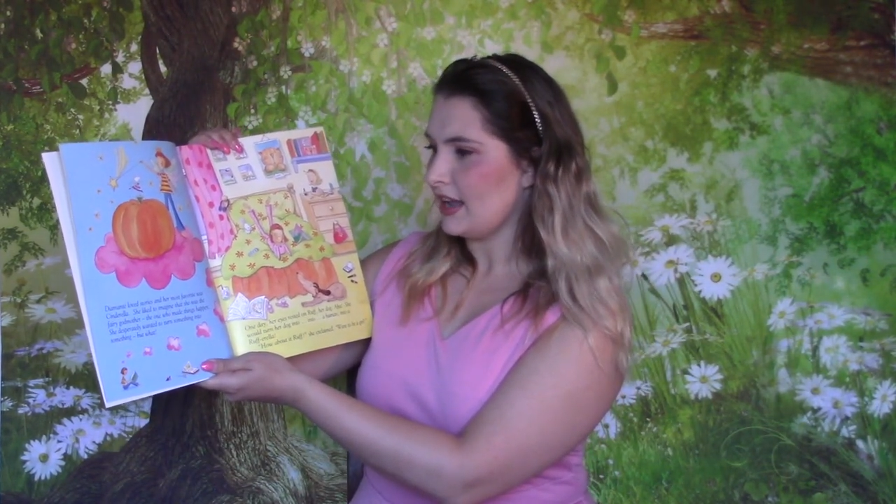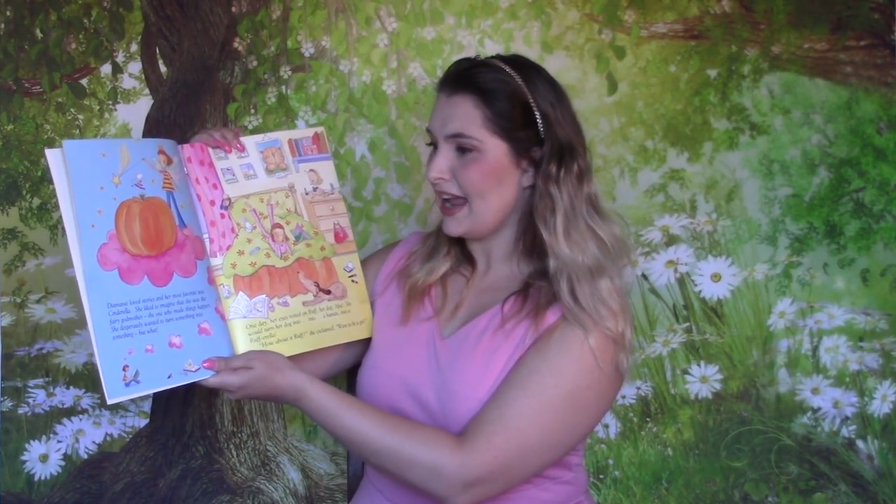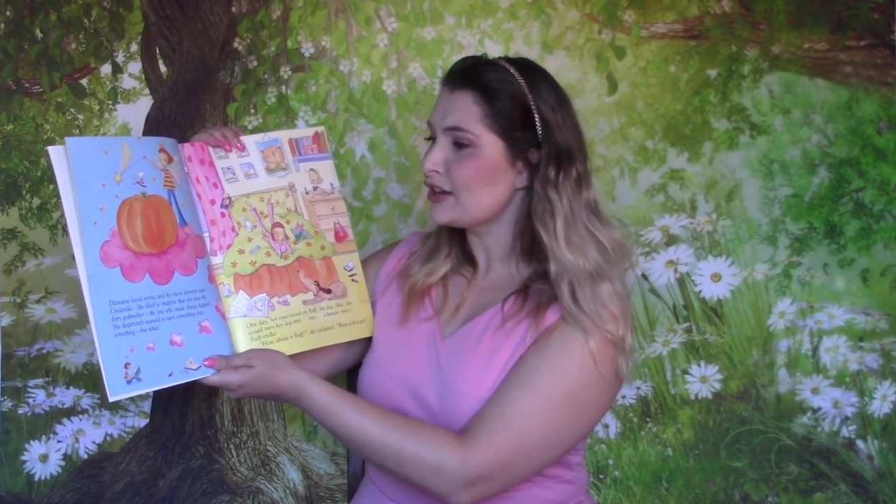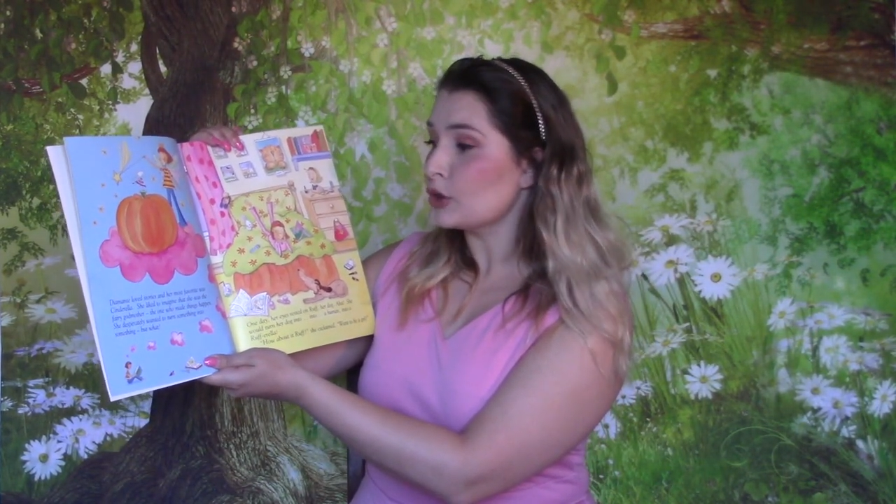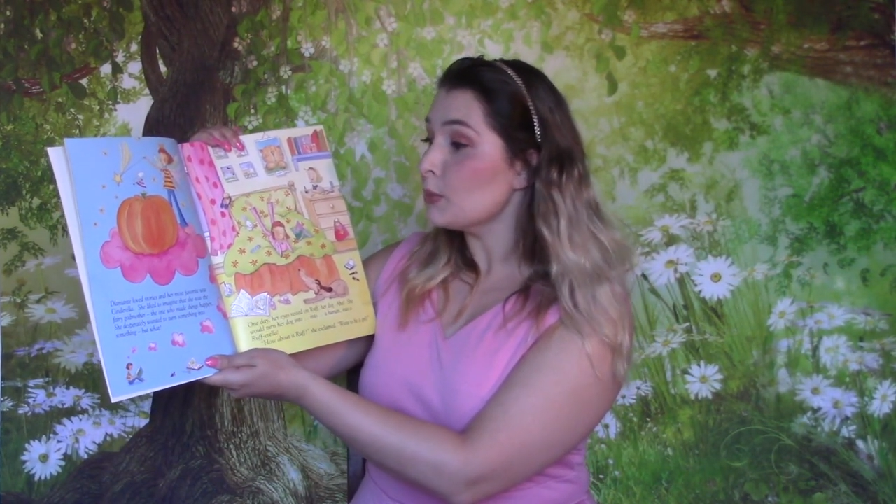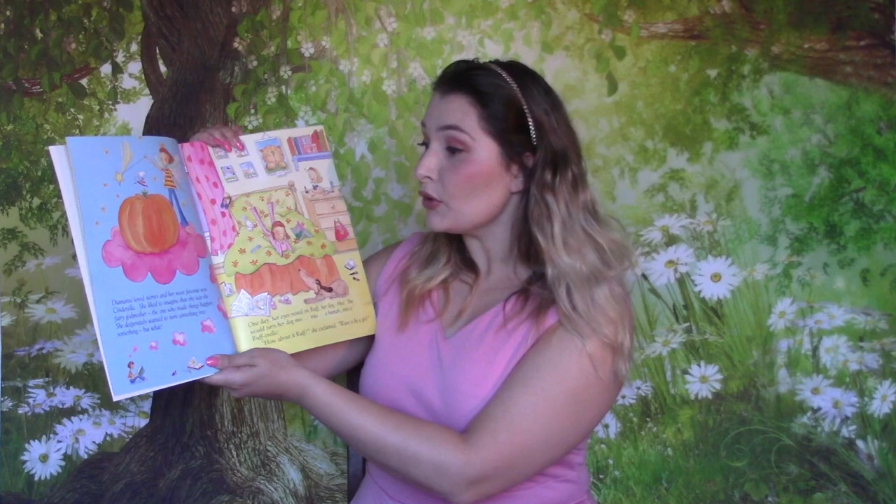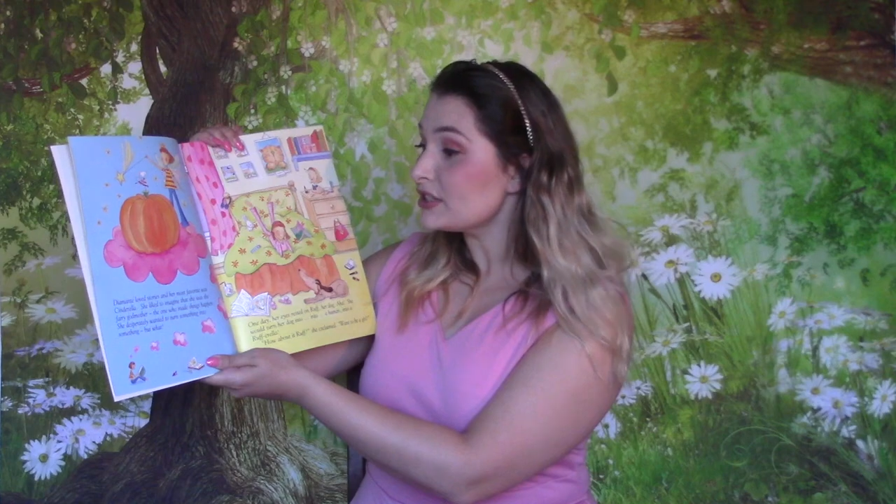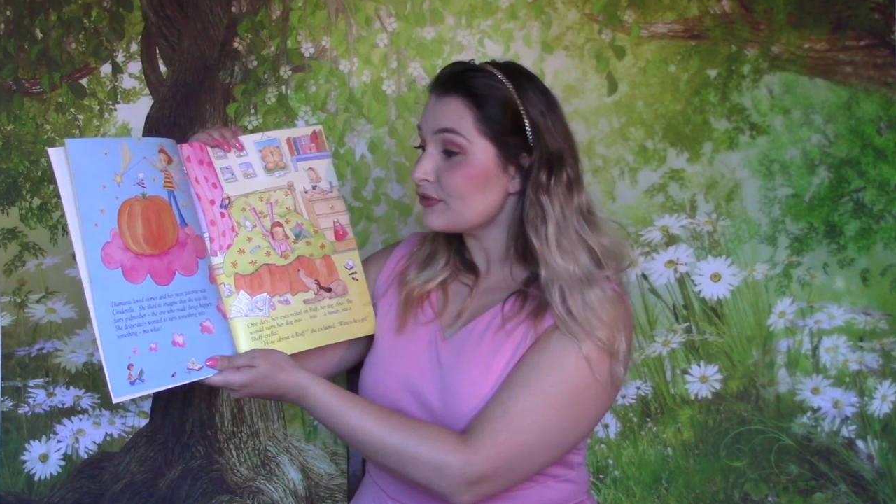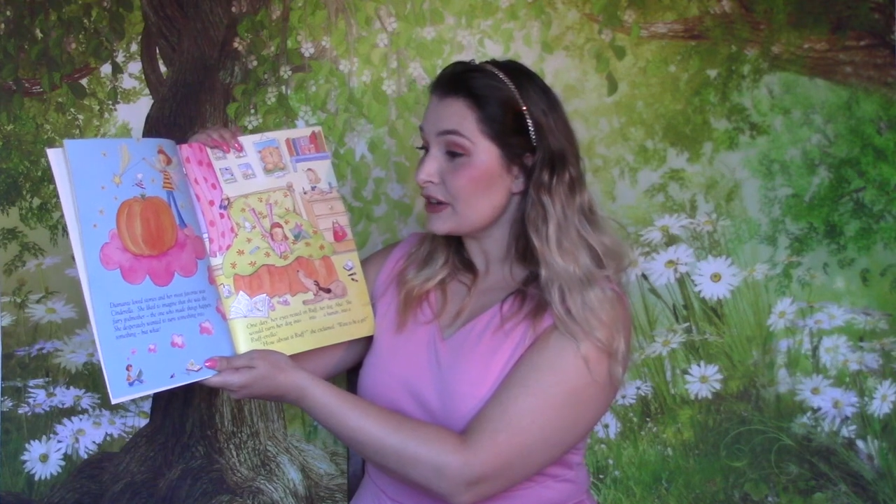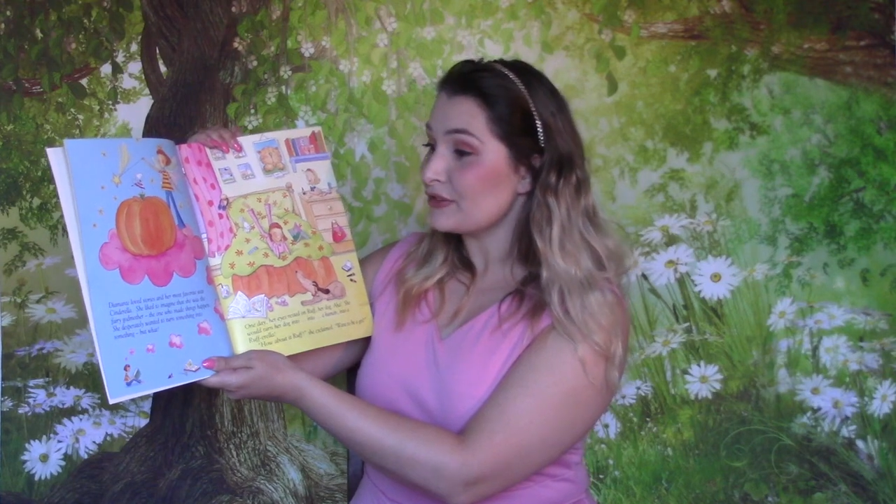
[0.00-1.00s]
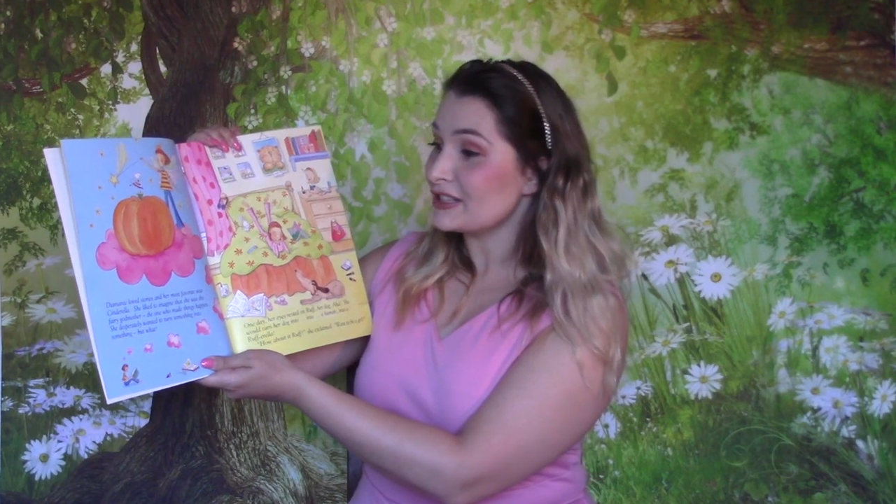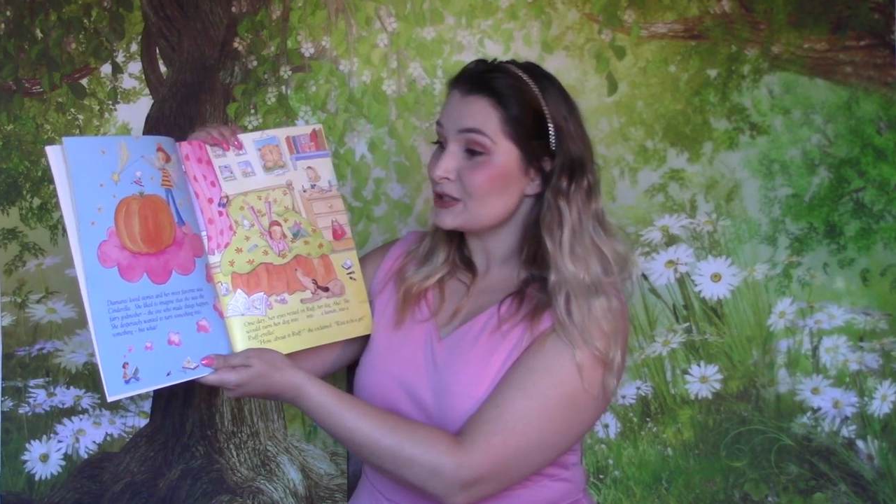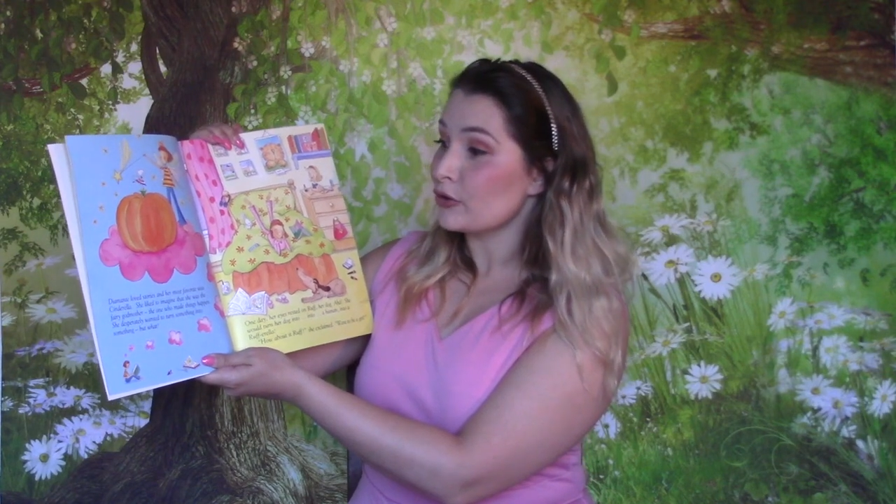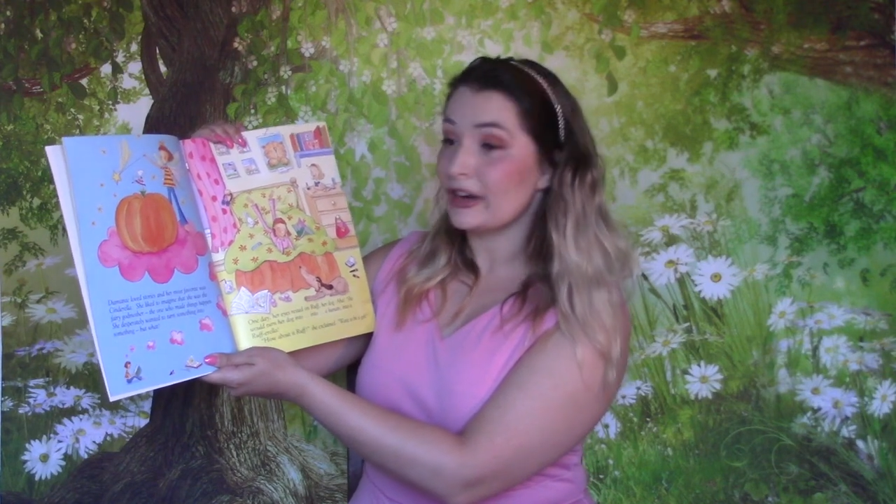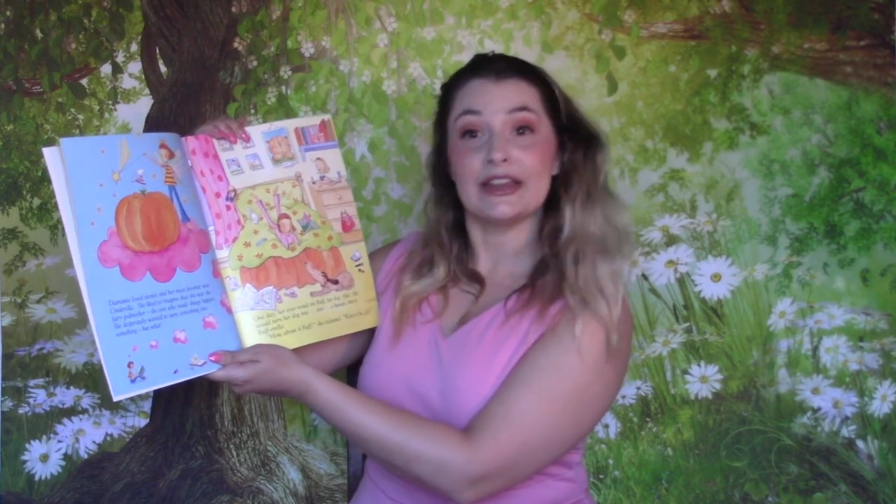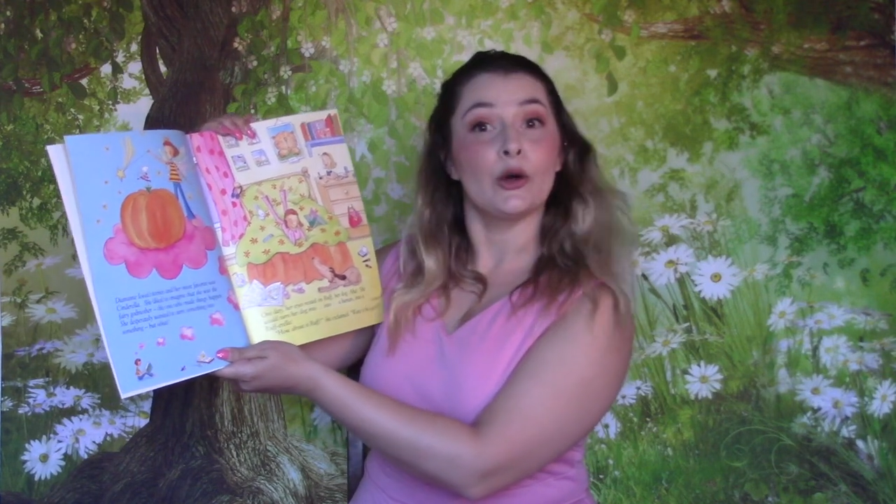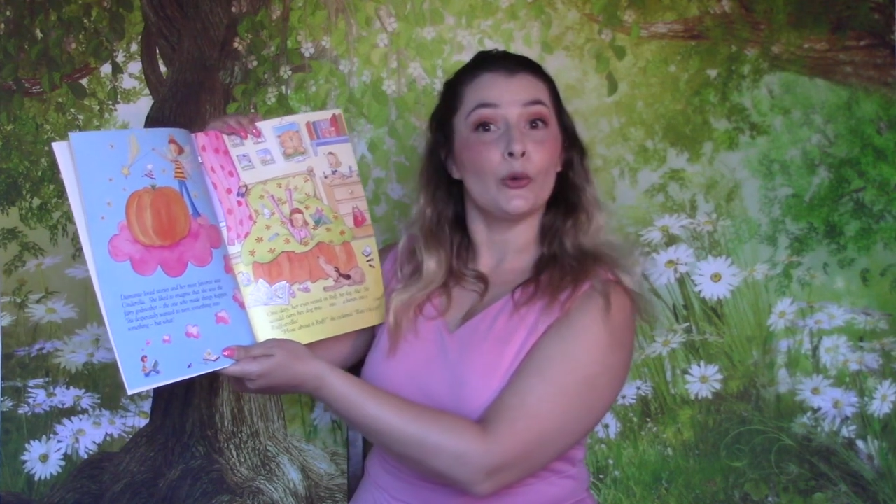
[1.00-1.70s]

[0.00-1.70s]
and her most favorite story